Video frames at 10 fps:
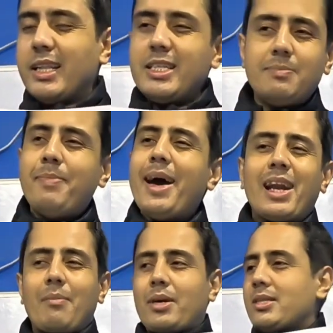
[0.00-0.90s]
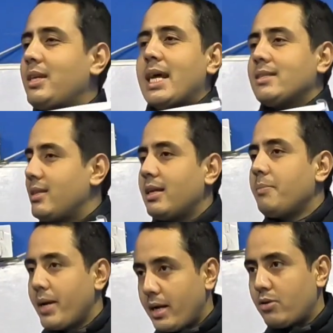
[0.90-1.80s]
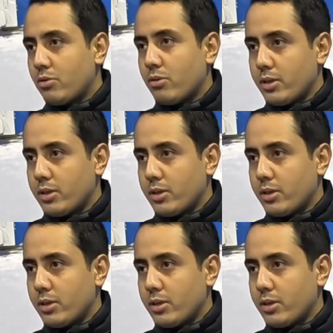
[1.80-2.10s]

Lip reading: this paragraph doesn't answer the remaining two